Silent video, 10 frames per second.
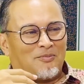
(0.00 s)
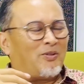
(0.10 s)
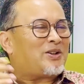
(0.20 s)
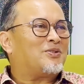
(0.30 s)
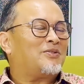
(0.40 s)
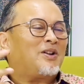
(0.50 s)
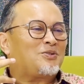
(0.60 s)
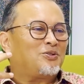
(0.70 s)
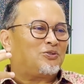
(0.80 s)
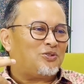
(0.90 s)
What
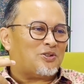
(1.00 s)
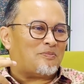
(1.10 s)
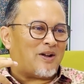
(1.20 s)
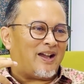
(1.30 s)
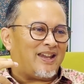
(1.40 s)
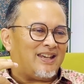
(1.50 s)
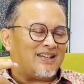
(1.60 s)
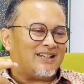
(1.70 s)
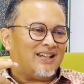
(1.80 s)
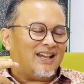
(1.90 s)
goes through your
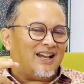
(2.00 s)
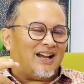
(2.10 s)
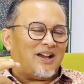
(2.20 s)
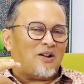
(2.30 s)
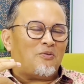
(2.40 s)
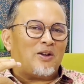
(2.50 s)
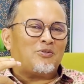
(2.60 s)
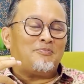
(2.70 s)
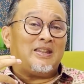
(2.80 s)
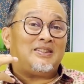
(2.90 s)
mind? What
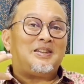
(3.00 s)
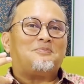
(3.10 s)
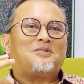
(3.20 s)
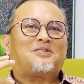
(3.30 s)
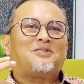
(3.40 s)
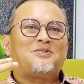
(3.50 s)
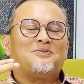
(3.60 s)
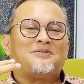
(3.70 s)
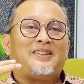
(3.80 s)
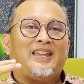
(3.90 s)
would be tips
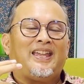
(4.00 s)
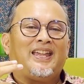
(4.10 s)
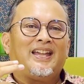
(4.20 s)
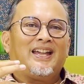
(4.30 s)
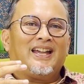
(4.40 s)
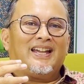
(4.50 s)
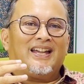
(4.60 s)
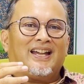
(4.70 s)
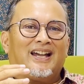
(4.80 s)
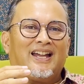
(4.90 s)
to say
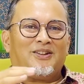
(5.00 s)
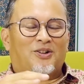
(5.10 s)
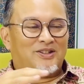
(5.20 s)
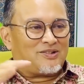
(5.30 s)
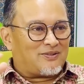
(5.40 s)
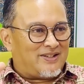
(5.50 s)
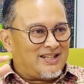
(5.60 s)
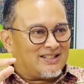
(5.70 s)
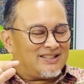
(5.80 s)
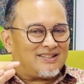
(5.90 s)
an audience of
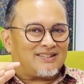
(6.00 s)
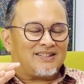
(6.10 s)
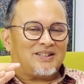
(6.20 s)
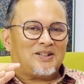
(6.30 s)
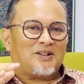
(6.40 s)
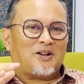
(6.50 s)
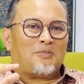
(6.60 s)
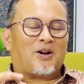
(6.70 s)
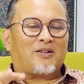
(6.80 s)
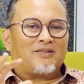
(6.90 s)
leaders
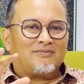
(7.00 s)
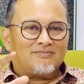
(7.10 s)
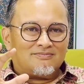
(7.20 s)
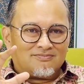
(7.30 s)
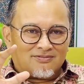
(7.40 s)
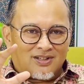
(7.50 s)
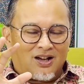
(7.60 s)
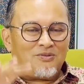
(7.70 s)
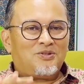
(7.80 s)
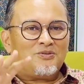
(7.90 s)
about
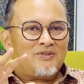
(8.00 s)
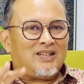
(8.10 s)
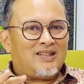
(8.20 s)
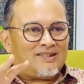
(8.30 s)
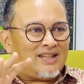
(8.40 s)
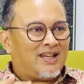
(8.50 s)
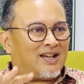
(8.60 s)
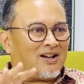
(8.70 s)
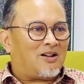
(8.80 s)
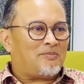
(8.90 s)
how do you really stay
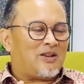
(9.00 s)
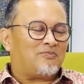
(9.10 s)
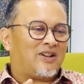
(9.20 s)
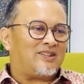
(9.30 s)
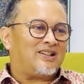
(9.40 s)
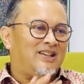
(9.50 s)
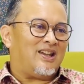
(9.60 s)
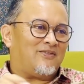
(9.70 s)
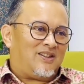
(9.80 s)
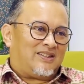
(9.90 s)
calm in practically
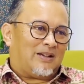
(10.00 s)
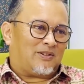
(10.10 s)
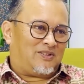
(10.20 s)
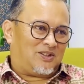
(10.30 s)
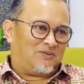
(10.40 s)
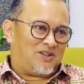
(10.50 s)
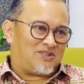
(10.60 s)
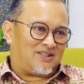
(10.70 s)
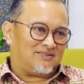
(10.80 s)
every type of situation?